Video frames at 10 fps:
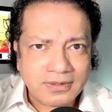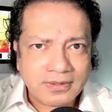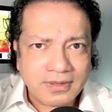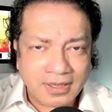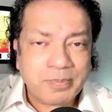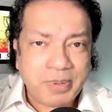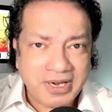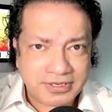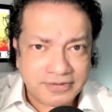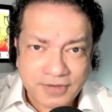and the
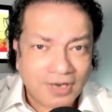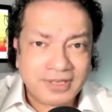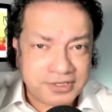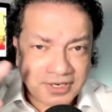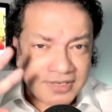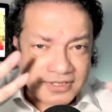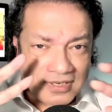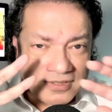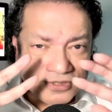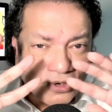peace of God that
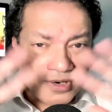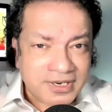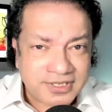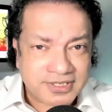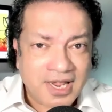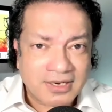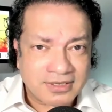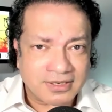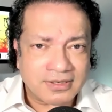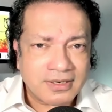transcends all
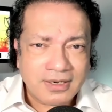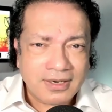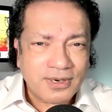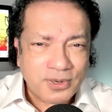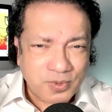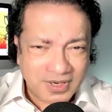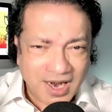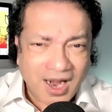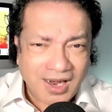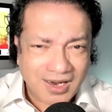understanding will
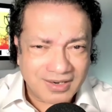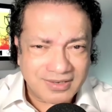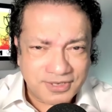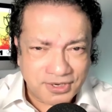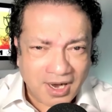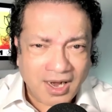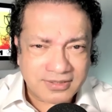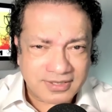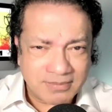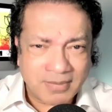guard your
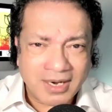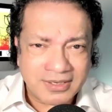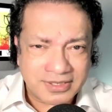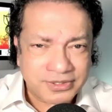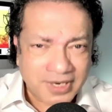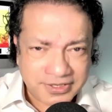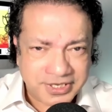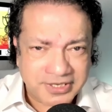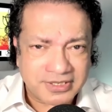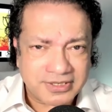hearts and minds in Christ
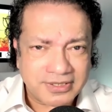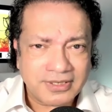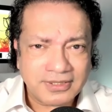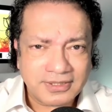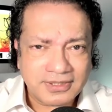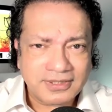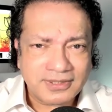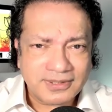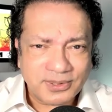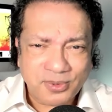Jesus.
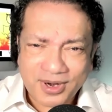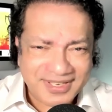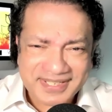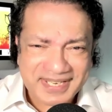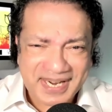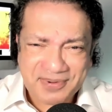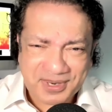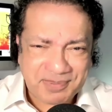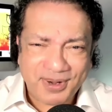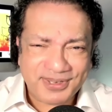What is it saying? What
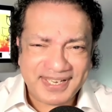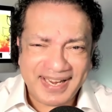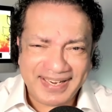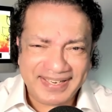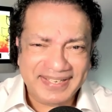is Paul saying?